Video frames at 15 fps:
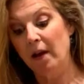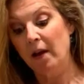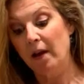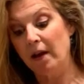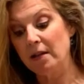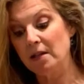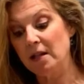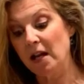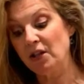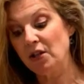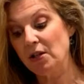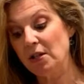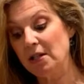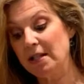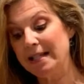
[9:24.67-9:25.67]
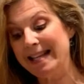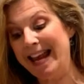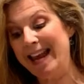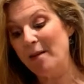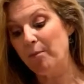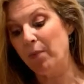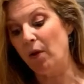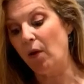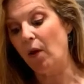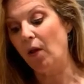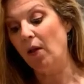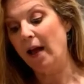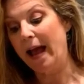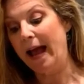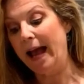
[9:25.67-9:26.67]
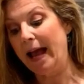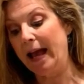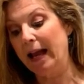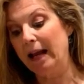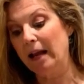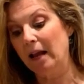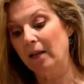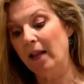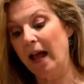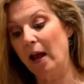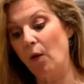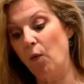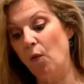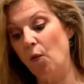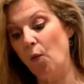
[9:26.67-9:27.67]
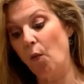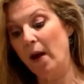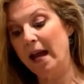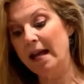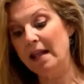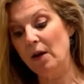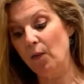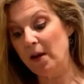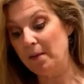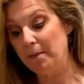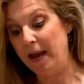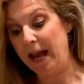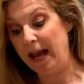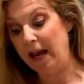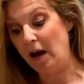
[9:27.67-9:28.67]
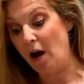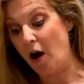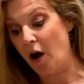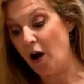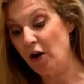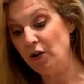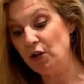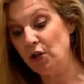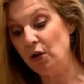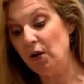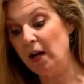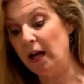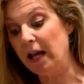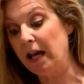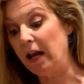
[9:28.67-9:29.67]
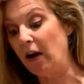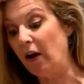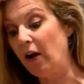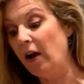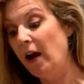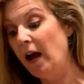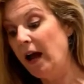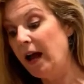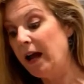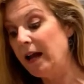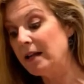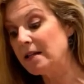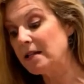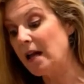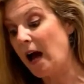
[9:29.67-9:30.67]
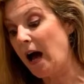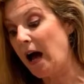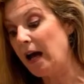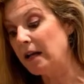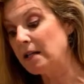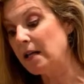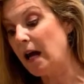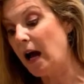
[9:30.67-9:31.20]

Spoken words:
It's such a staple, and like the way that we make our tuna here, it's got,